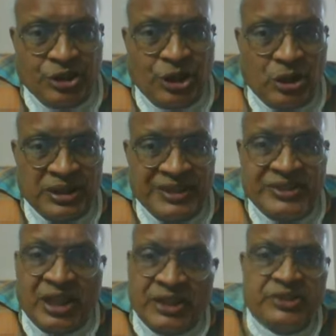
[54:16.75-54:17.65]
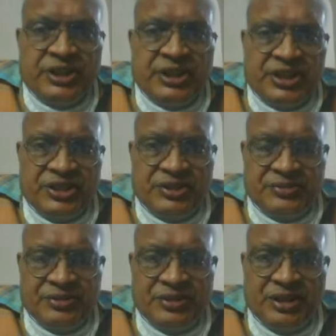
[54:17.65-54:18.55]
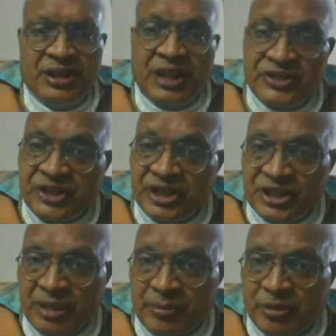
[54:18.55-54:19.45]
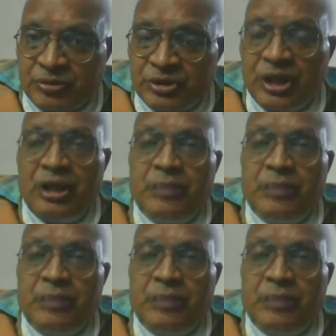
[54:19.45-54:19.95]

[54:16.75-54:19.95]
We call this consideration amount,